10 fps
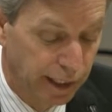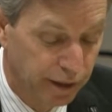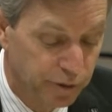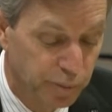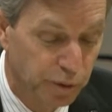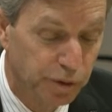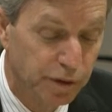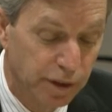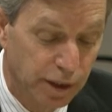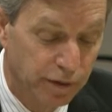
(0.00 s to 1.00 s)

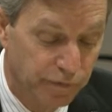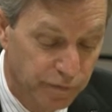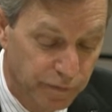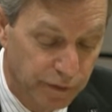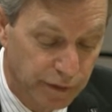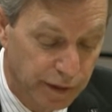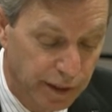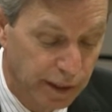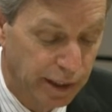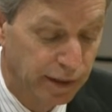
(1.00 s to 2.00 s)
expert
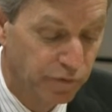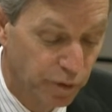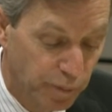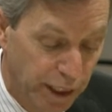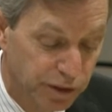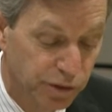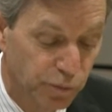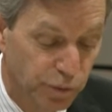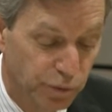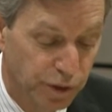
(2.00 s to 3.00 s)

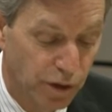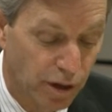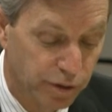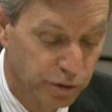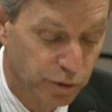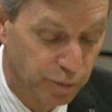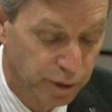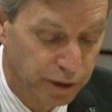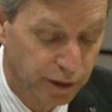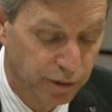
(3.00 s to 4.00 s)
information with regards to a
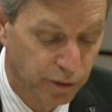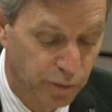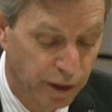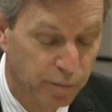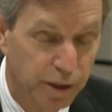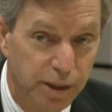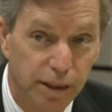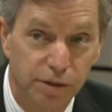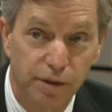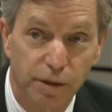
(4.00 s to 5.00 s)
particular
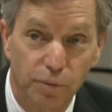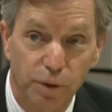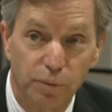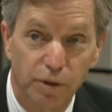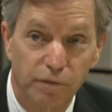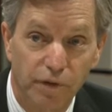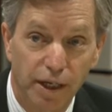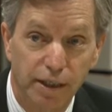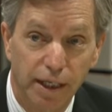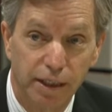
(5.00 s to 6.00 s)
recommendation, that we would
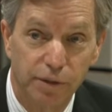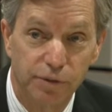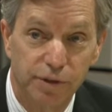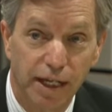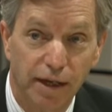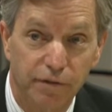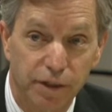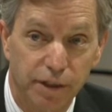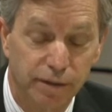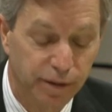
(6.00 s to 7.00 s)
invite AO staff
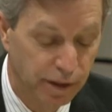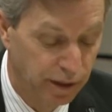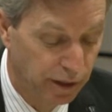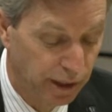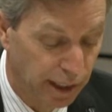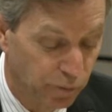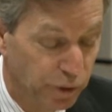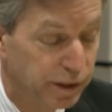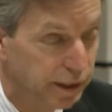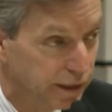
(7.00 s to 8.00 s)
in. And
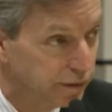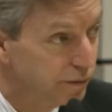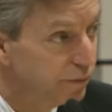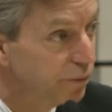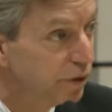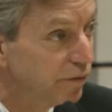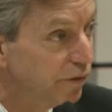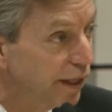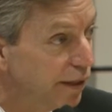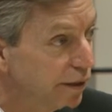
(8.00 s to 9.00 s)
we did. We
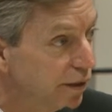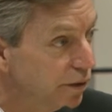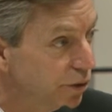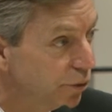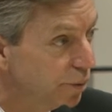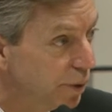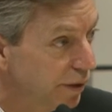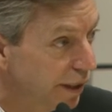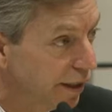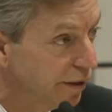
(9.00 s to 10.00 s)
invited Jody
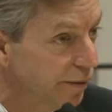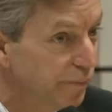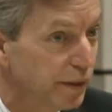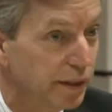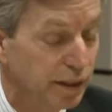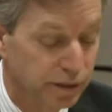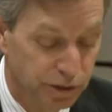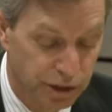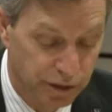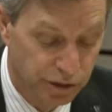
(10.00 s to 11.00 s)
Patel
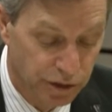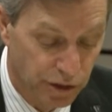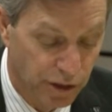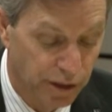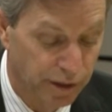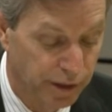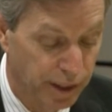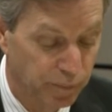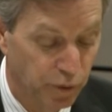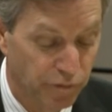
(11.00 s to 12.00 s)
and Judge Jar, and
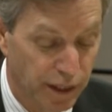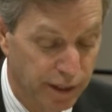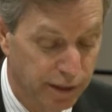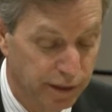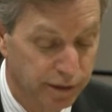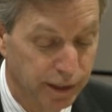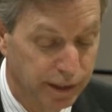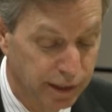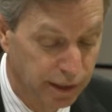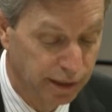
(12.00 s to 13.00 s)
they provided us,
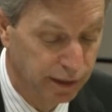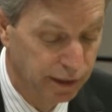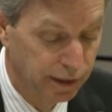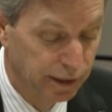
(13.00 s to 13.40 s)
again,